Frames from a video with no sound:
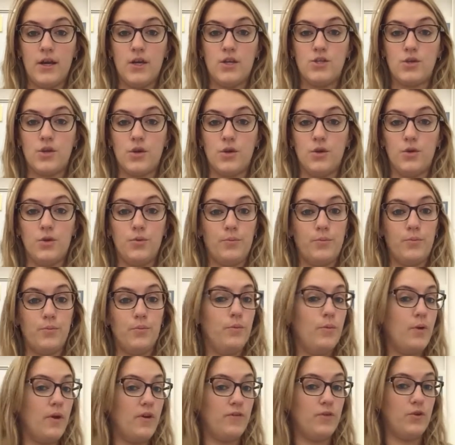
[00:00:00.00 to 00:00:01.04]
so
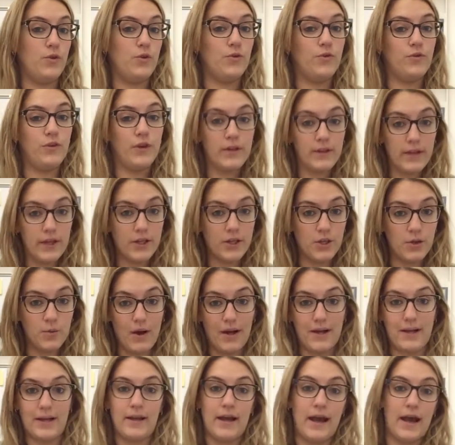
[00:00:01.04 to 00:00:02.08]
if you feel like you
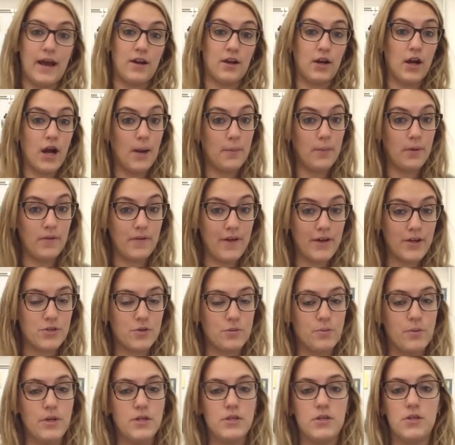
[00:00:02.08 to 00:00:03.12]
want to add a couple of
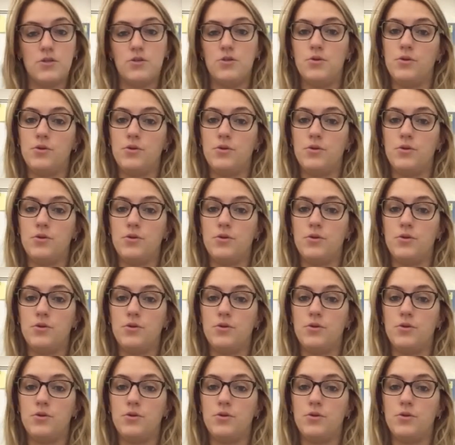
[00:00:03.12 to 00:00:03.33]
extra pieces,